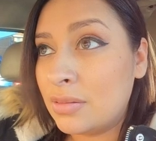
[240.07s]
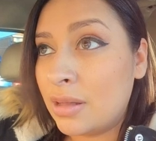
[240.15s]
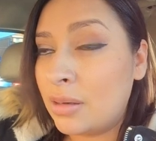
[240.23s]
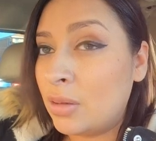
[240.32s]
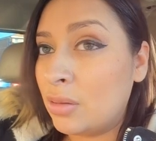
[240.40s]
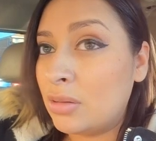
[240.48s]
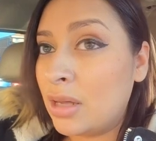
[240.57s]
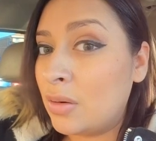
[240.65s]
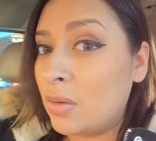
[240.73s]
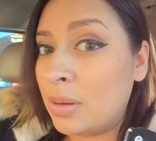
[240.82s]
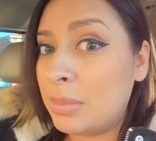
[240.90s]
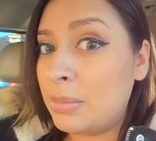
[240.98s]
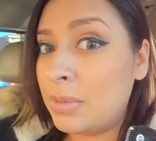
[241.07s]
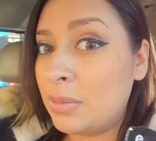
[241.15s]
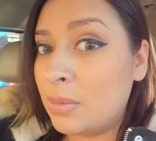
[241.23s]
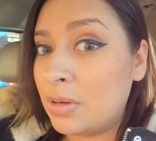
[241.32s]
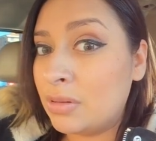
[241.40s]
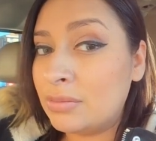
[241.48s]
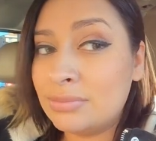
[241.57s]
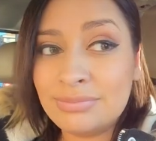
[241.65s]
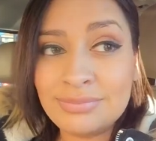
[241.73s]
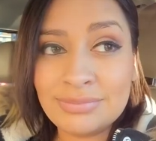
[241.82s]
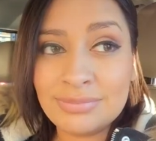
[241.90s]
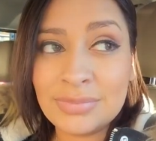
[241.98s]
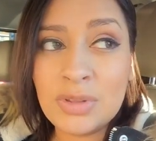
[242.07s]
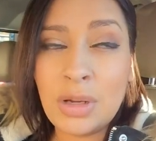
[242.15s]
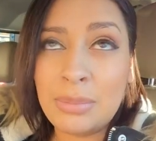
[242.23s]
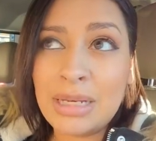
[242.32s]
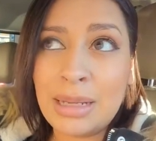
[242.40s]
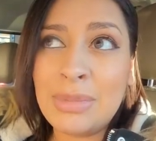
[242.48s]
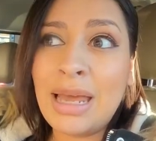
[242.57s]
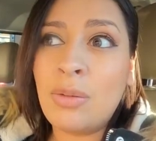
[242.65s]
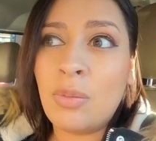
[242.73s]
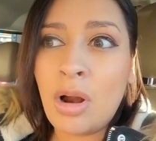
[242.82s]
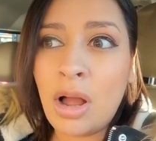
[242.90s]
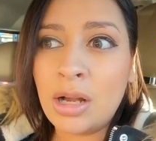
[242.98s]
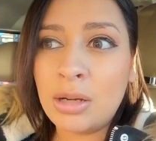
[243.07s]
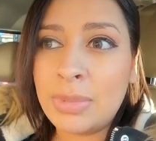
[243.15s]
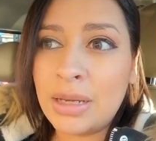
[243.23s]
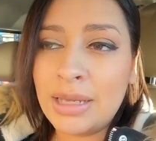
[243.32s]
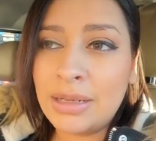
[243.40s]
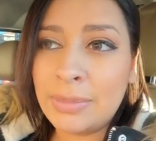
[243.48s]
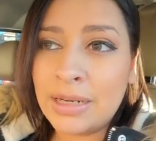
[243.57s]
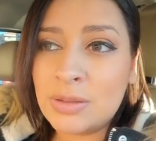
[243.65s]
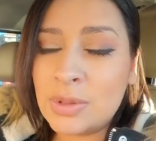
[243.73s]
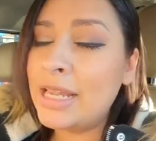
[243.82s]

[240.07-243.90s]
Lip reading: I don't know. I may be wrong. No, I mean, I'm not wrong about anybody's...